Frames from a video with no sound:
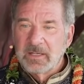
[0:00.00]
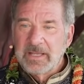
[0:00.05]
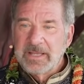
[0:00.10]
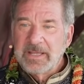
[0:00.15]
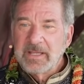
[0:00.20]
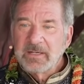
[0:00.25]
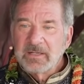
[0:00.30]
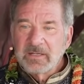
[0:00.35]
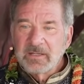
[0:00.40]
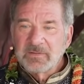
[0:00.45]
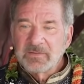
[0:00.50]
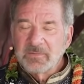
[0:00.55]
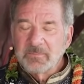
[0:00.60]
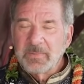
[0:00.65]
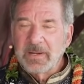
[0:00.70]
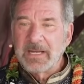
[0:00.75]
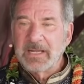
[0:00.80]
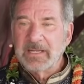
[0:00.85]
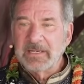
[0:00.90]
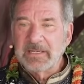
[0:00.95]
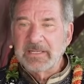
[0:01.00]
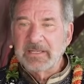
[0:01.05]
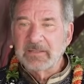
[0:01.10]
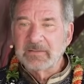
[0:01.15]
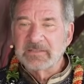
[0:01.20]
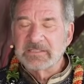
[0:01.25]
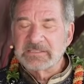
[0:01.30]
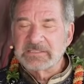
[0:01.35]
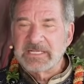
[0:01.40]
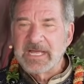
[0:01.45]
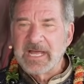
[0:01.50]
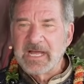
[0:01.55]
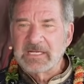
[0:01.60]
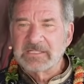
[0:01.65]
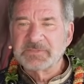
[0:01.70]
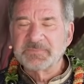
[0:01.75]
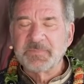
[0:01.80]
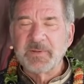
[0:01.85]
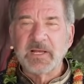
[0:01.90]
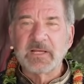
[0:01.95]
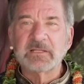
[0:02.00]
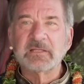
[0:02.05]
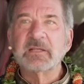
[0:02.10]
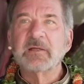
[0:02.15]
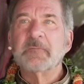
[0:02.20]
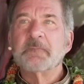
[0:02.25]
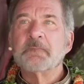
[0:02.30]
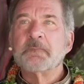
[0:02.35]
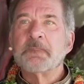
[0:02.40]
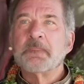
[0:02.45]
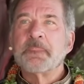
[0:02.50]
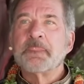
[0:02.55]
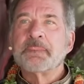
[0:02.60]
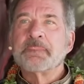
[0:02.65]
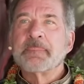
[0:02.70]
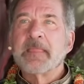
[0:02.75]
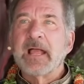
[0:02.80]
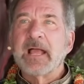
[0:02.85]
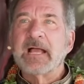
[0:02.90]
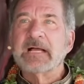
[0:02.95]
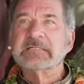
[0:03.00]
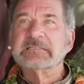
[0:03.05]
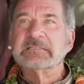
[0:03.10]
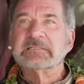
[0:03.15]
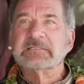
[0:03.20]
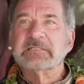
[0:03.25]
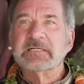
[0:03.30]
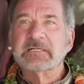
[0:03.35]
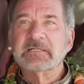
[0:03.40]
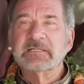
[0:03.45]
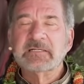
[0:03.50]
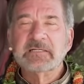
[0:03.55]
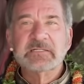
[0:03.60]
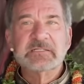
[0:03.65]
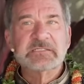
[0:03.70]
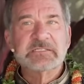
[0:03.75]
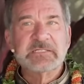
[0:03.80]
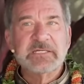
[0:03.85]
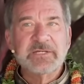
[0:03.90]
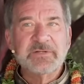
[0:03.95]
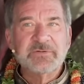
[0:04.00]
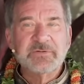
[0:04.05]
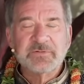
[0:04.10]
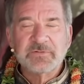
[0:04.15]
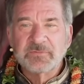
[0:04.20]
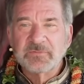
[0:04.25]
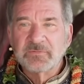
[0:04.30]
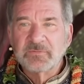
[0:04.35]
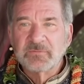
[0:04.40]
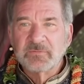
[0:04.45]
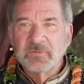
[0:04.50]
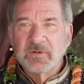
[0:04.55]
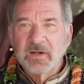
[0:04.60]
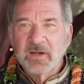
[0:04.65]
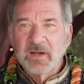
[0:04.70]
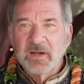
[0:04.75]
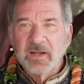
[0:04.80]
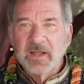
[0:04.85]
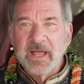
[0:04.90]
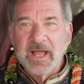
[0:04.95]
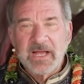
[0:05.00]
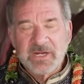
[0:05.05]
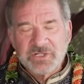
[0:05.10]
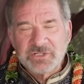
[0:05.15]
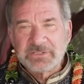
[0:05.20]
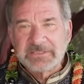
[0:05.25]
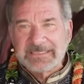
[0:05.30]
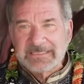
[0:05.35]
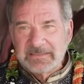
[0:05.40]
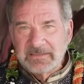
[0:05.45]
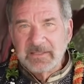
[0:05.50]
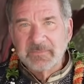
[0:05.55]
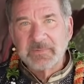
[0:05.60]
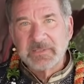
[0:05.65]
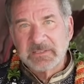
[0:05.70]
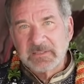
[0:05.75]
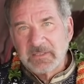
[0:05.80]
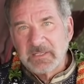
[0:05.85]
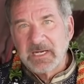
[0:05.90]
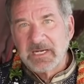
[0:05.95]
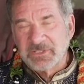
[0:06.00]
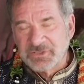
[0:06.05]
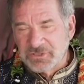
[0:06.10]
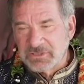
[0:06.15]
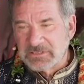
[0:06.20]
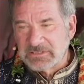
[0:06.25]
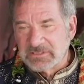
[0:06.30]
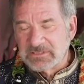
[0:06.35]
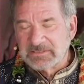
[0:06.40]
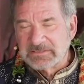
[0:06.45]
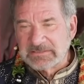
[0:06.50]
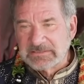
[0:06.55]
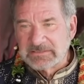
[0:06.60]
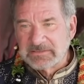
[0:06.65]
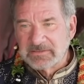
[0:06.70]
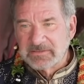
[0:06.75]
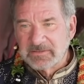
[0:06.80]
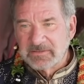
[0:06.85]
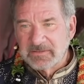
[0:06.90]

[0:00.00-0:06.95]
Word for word: And the body, this aspect, has a tendency to actually limit consciousness.